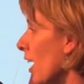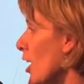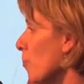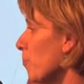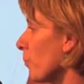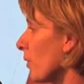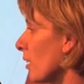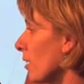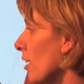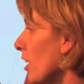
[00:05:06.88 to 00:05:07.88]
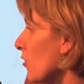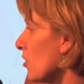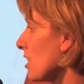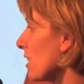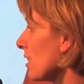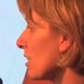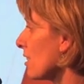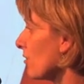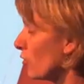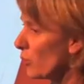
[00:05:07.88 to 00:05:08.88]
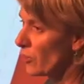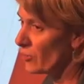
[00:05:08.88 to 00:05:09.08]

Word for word: Um, and I've just listed a few of the